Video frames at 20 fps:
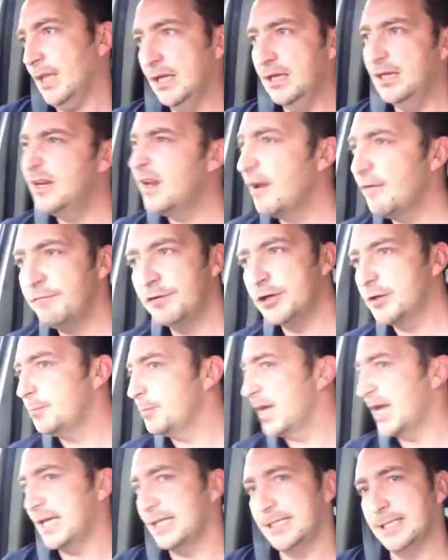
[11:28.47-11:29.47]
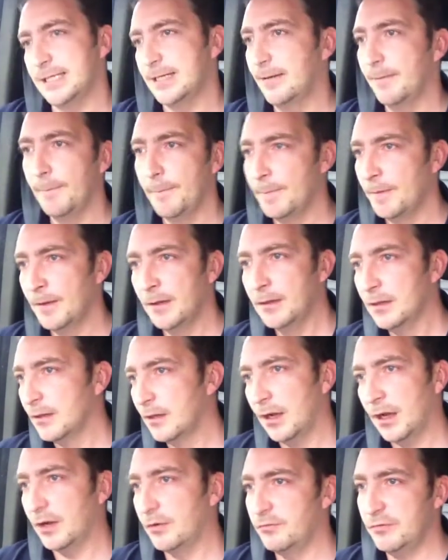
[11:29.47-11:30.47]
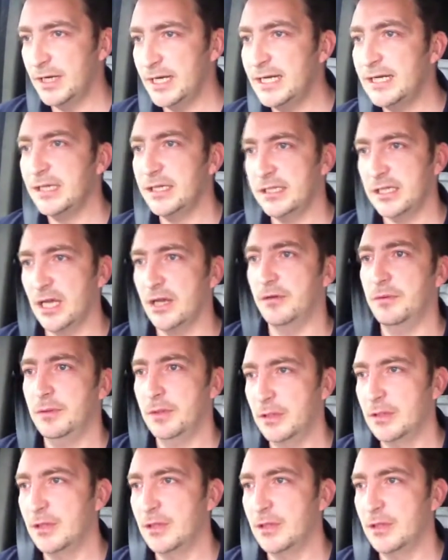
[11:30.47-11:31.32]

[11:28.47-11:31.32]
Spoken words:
I love her to bits. I really do.